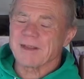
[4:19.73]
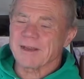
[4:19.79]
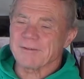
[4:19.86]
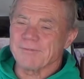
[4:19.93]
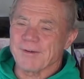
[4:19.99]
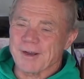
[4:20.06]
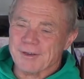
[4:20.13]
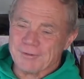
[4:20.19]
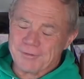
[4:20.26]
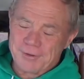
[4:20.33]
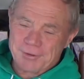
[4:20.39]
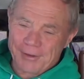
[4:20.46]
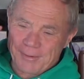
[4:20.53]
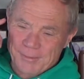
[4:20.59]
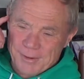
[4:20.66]
Advice for
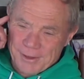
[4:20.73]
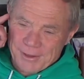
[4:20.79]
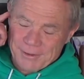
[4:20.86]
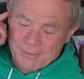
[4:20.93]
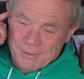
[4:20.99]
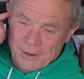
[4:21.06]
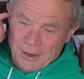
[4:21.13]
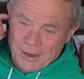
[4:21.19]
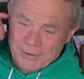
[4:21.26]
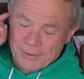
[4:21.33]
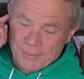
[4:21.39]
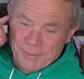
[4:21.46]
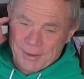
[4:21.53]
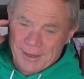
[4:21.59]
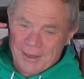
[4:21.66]
somebody
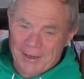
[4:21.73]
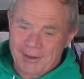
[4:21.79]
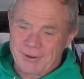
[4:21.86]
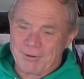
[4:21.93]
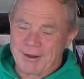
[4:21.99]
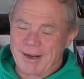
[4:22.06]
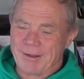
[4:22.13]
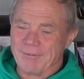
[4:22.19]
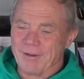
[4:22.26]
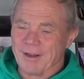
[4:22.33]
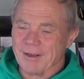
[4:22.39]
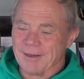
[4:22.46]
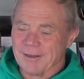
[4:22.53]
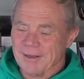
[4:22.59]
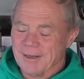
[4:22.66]
contemplating a
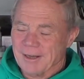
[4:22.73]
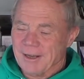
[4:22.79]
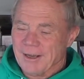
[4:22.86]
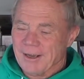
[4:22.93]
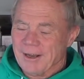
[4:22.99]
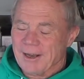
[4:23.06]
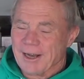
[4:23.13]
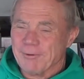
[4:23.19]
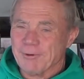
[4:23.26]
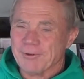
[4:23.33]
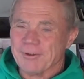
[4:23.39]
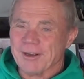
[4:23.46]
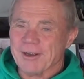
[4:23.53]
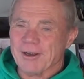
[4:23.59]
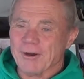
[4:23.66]
triathlon: I would
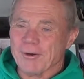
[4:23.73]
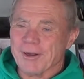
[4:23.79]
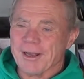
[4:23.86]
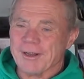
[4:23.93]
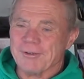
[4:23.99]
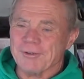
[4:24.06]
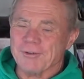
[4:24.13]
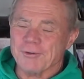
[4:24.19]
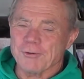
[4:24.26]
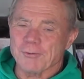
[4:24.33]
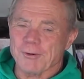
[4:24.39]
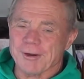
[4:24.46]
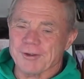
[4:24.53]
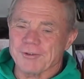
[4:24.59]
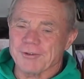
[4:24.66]
say go ahead and do
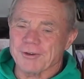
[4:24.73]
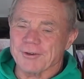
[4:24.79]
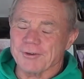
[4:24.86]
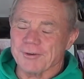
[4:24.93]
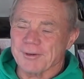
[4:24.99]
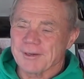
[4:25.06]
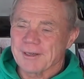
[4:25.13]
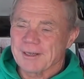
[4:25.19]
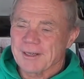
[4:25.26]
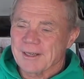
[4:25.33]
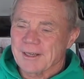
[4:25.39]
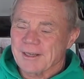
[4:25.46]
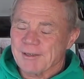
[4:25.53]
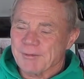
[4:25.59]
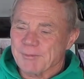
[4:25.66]
1 or 2,
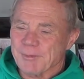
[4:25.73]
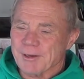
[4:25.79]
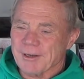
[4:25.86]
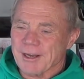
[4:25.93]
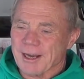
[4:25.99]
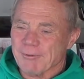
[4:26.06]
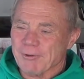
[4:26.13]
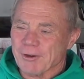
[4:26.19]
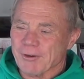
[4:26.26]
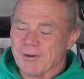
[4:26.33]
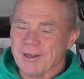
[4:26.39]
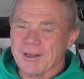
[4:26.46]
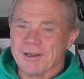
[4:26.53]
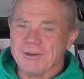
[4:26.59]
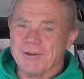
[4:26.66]
but I would
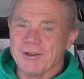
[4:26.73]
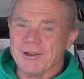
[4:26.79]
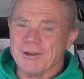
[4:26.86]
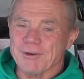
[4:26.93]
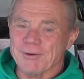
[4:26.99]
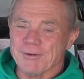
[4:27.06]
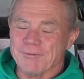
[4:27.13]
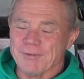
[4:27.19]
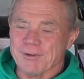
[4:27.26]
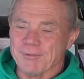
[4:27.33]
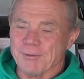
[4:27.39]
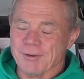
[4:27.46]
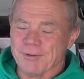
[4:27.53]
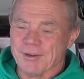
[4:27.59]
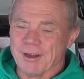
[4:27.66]
only continue if
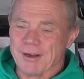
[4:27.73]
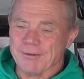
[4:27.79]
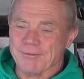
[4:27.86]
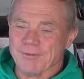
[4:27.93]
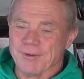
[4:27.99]
it was a lot of